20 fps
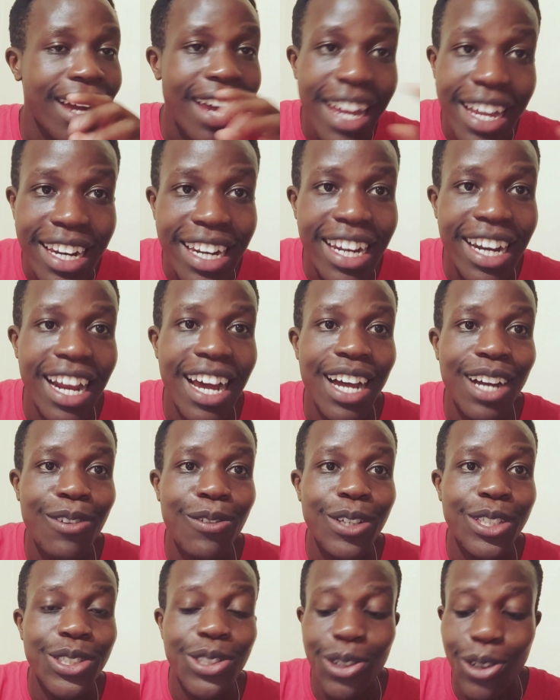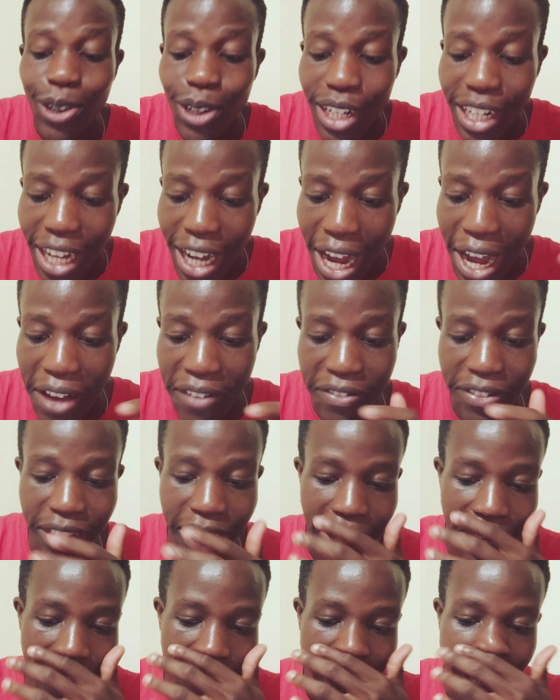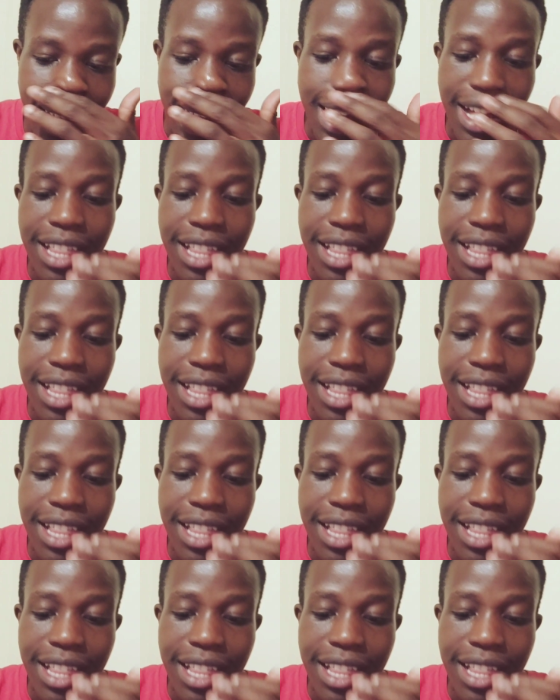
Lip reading: any language called African.